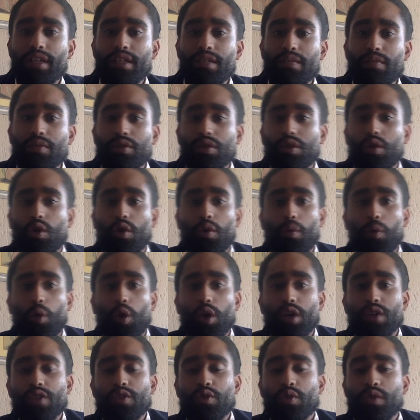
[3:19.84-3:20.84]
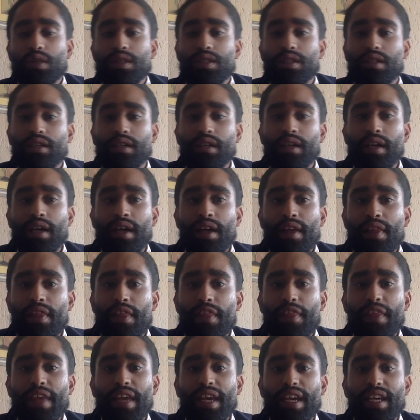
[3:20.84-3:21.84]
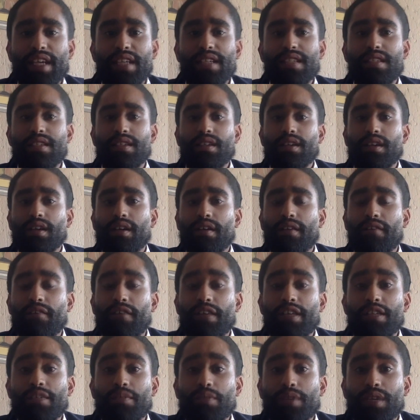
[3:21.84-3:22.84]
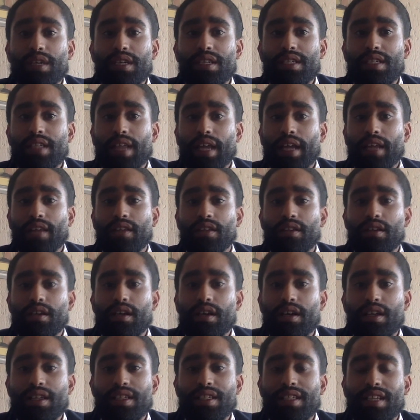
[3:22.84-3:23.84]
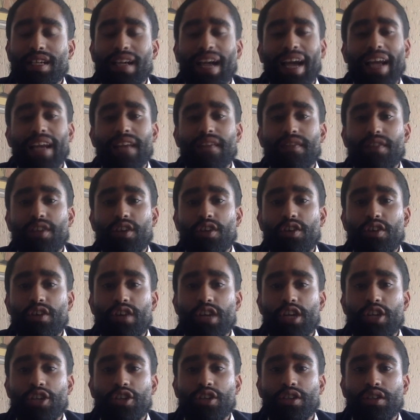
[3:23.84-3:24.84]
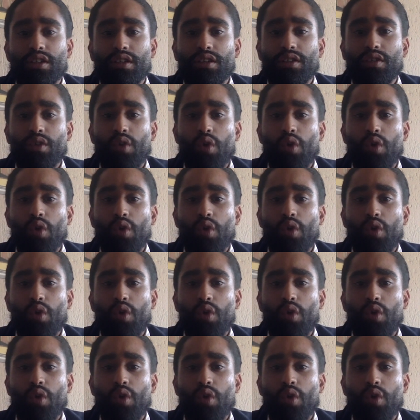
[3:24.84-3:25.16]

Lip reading: our audience lives more on Facebook or more on Twitter.